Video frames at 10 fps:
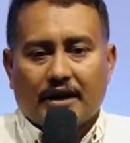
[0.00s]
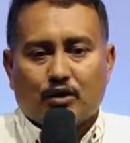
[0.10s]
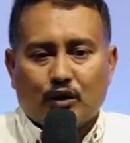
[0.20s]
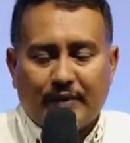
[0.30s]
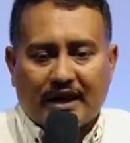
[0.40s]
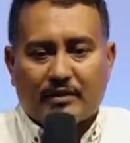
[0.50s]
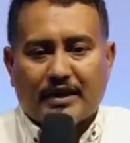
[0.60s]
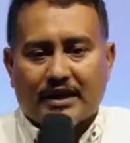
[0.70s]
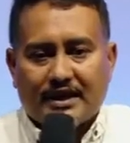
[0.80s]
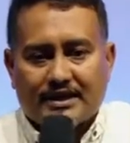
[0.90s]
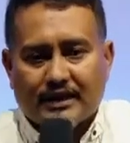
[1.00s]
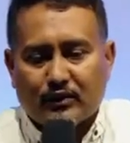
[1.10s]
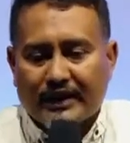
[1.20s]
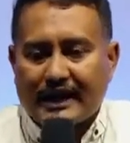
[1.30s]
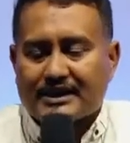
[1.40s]
And who became a Christian,
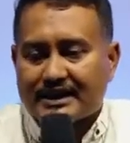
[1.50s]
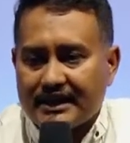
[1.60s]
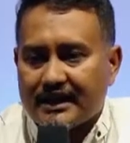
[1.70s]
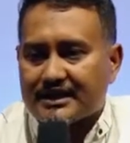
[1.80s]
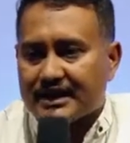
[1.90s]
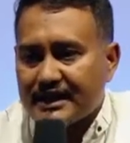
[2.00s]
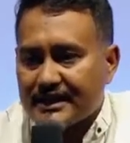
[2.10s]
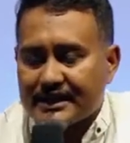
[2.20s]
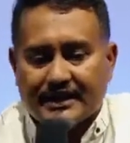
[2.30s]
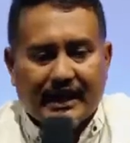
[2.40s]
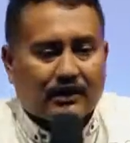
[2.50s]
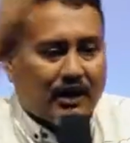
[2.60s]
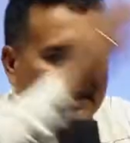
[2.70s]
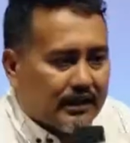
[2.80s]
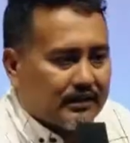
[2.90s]
we can see the changes than
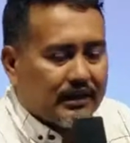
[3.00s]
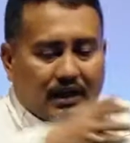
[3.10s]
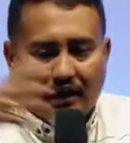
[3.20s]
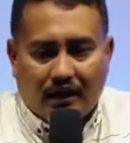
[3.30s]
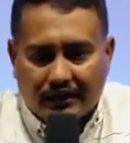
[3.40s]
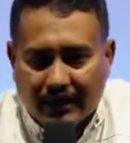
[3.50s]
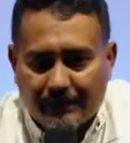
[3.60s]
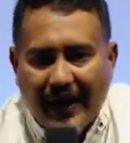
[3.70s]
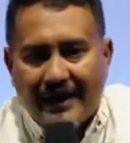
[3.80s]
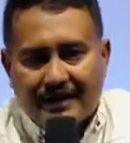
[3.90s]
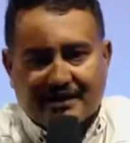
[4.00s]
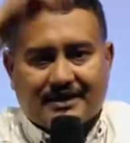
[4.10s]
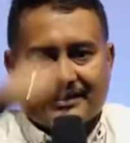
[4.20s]
other parents.